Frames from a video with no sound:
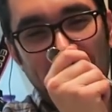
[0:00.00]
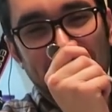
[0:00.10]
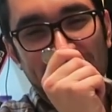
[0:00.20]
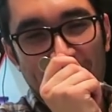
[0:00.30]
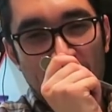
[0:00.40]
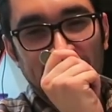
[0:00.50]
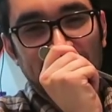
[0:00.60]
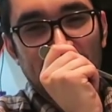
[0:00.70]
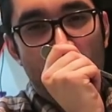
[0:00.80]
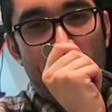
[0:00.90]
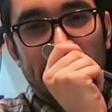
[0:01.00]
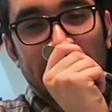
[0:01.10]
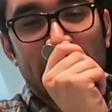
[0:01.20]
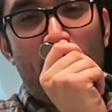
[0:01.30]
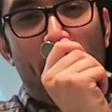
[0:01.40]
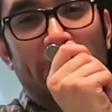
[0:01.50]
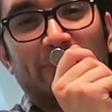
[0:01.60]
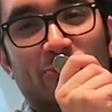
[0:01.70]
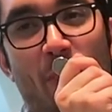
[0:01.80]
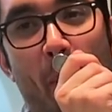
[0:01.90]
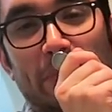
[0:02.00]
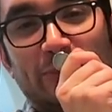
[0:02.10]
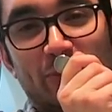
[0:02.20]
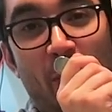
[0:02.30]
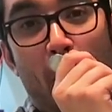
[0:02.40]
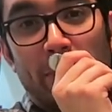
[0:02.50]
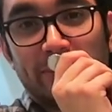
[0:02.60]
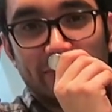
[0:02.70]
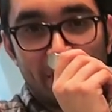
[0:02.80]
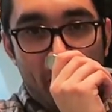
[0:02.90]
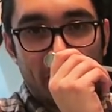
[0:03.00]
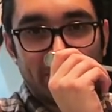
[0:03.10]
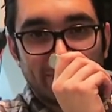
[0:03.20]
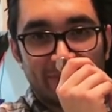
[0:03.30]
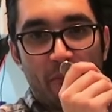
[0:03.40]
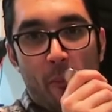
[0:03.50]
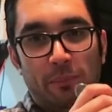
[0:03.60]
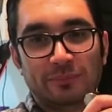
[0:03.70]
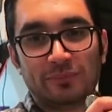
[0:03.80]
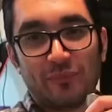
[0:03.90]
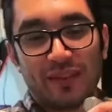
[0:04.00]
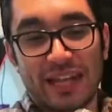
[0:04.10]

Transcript: I was like, if there's something on the wall behind me, that that's sketchy.